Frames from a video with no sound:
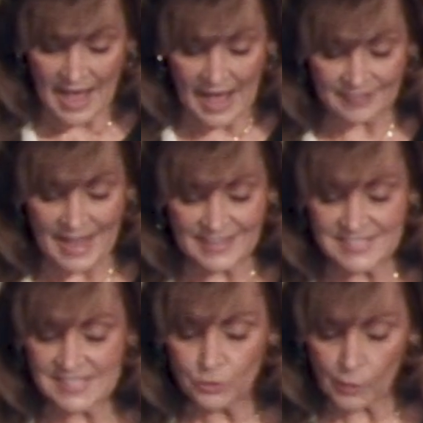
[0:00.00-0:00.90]
And that
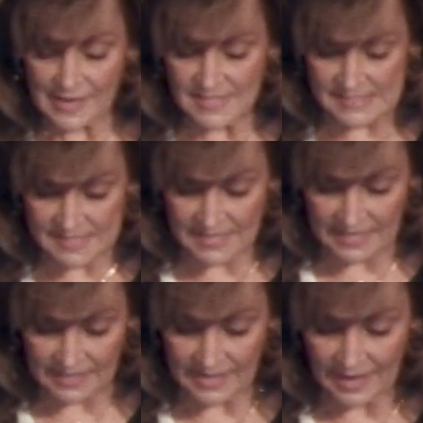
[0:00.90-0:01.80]
is a great
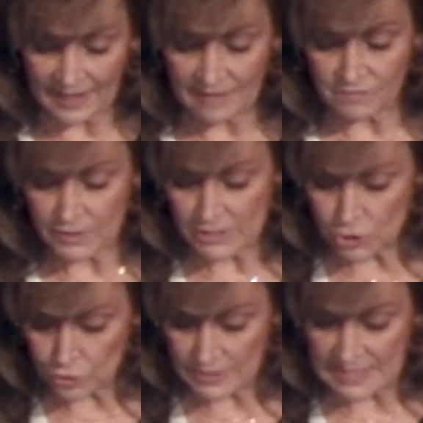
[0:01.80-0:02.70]
city. And then verse
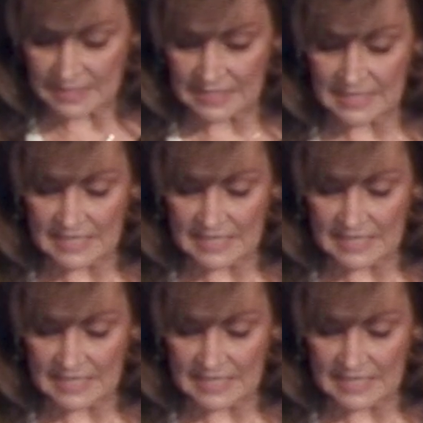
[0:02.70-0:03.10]
13